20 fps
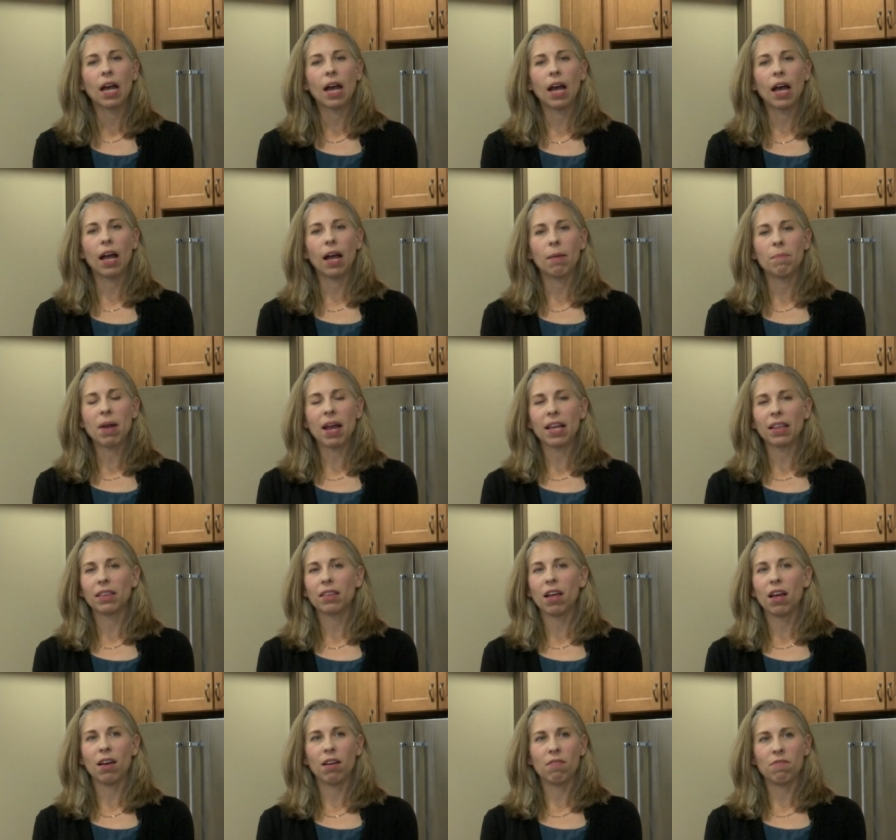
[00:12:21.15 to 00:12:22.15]
I
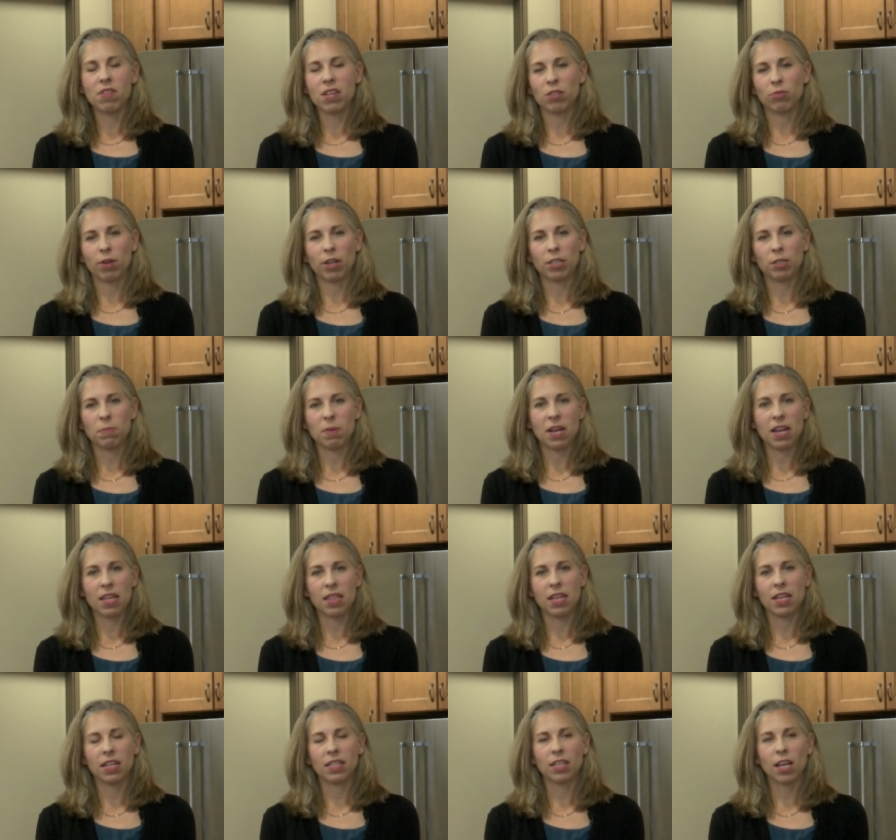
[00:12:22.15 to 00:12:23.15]
love this recipe. I
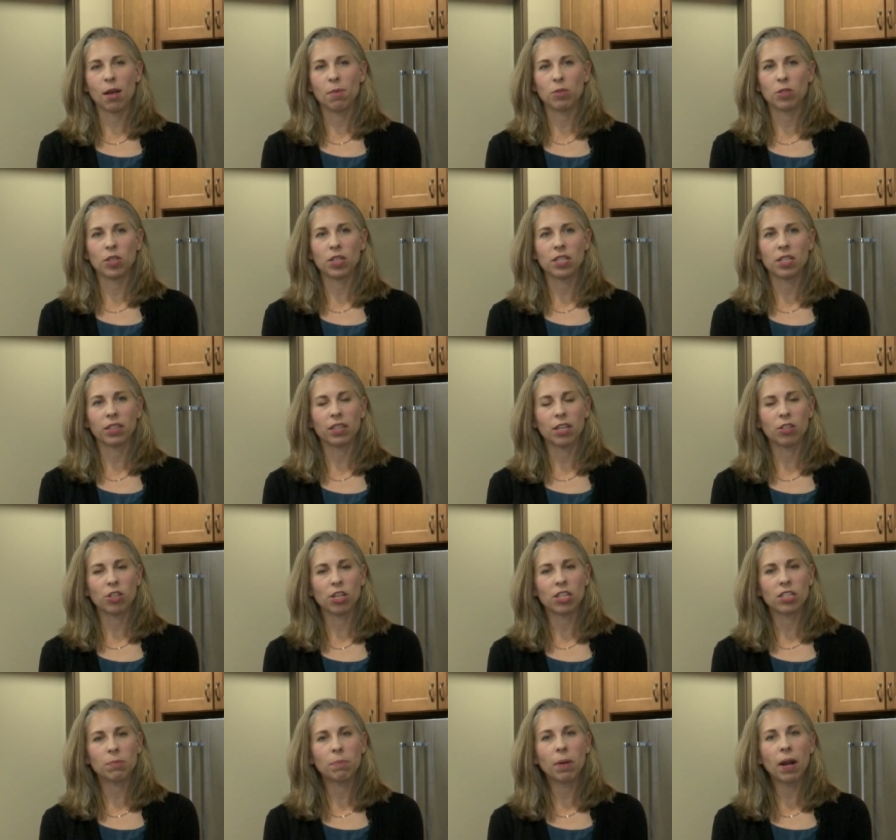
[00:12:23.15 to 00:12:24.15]
think it's absolutely
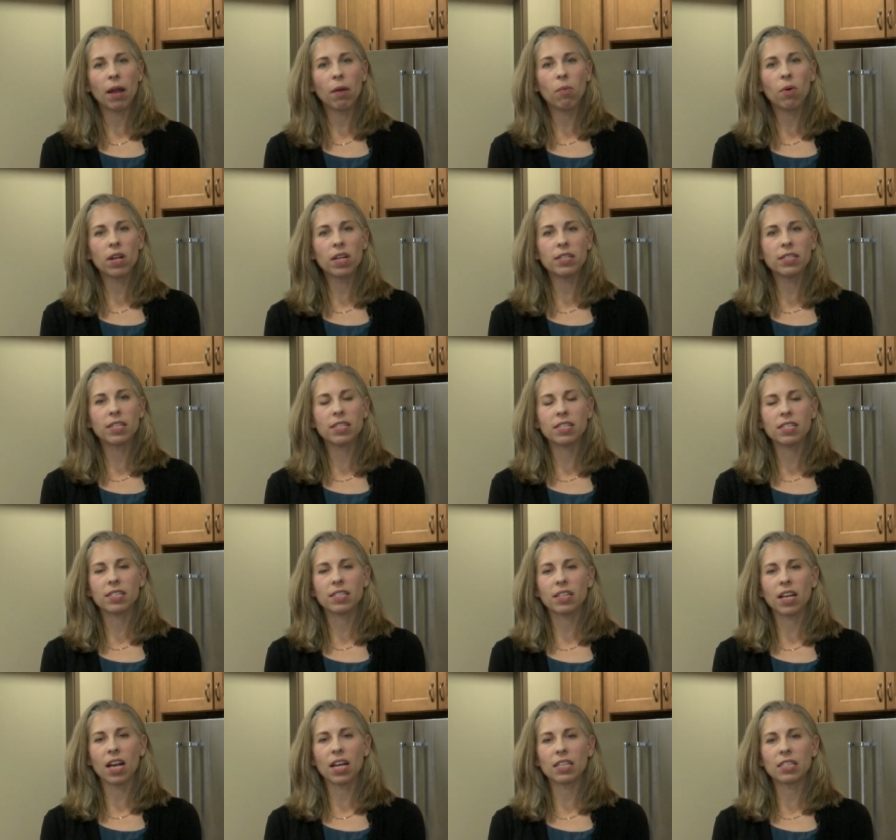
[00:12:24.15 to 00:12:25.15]
delicious. But I wanted to
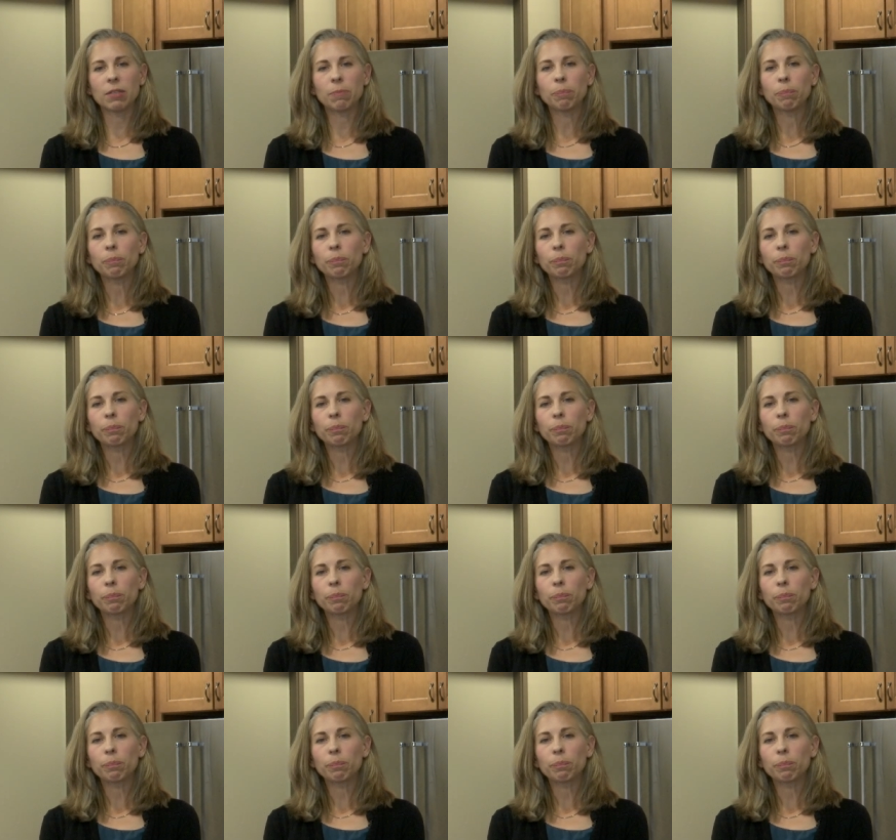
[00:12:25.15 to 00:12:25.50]
discuss